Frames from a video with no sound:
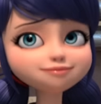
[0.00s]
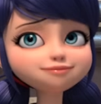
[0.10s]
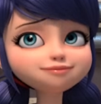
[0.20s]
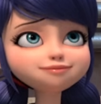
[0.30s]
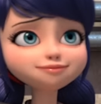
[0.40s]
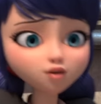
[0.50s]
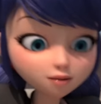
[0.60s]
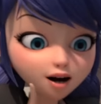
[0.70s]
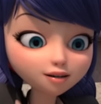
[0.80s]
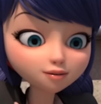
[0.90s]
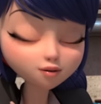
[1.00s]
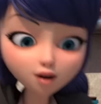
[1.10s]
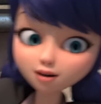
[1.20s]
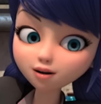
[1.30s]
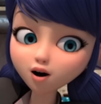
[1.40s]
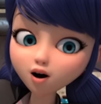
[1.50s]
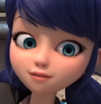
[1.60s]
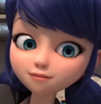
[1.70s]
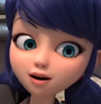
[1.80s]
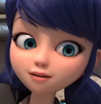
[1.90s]
Mm. Okay, why do you go
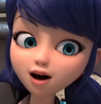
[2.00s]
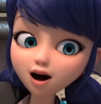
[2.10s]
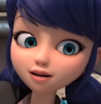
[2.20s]
to bed at